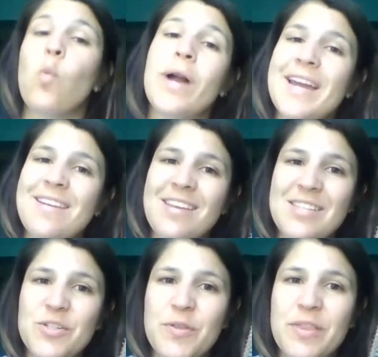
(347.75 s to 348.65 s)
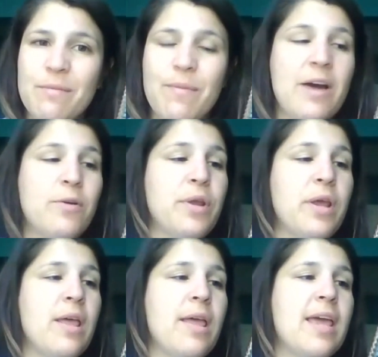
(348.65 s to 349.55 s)
What kind of things did you think about
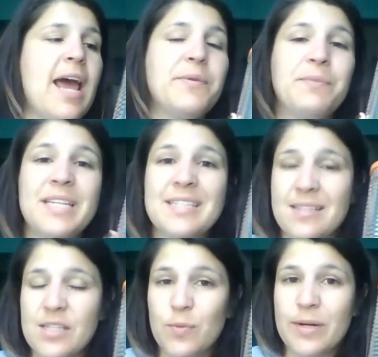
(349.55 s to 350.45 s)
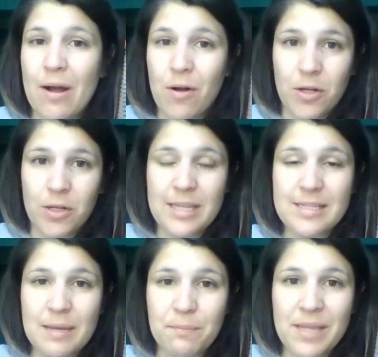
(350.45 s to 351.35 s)
and how to place this since we're not all in
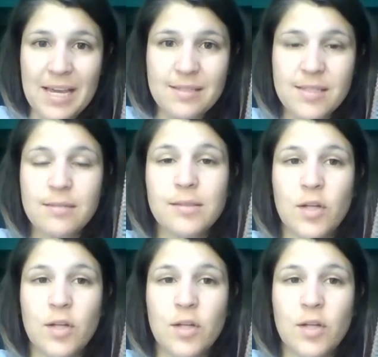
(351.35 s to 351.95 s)
the same place?